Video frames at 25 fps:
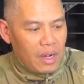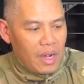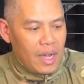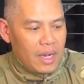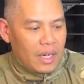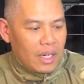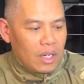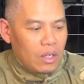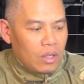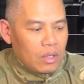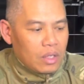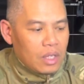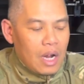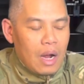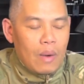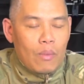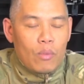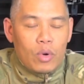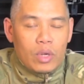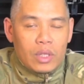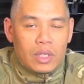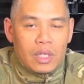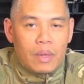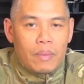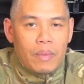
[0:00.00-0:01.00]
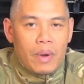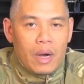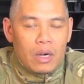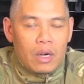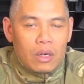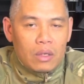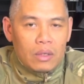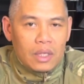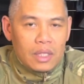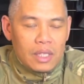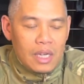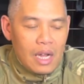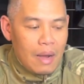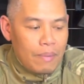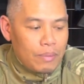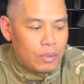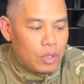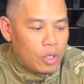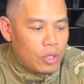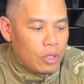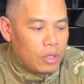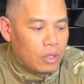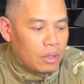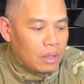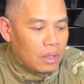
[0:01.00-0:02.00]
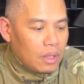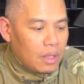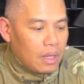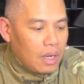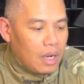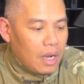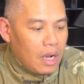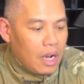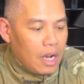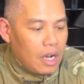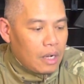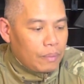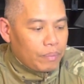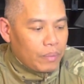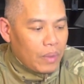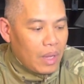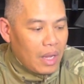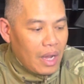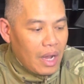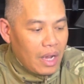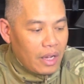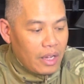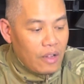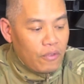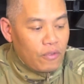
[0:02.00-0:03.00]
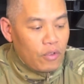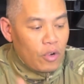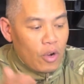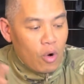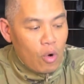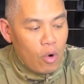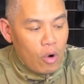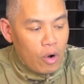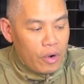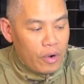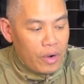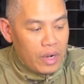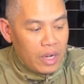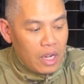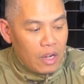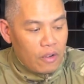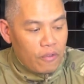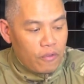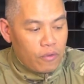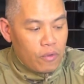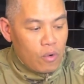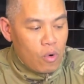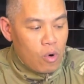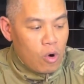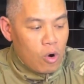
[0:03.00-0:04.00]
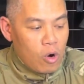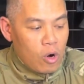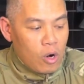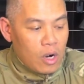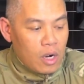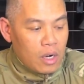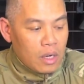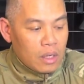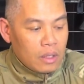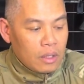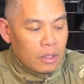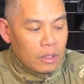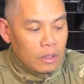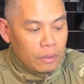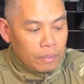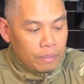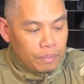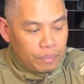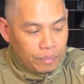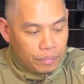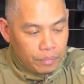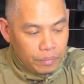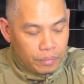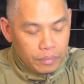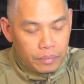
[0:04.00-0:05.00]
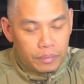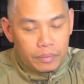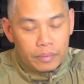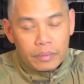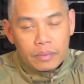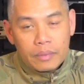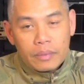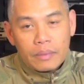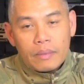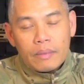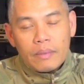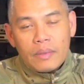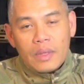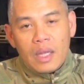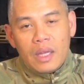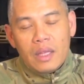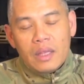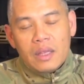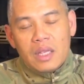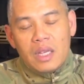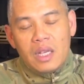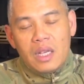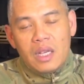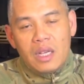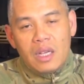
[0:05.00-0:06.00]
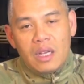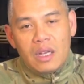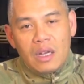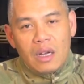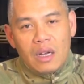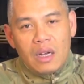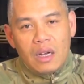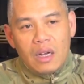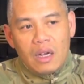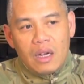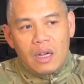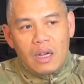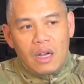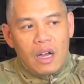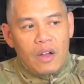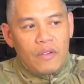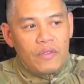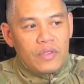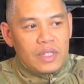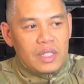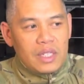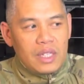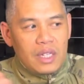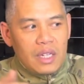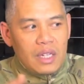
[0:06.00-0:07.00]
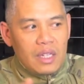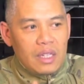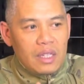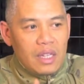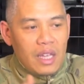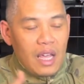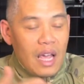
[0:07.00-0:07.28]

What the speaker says: and it'll come with the barrel adapter. If you're ordering it for the, obviously the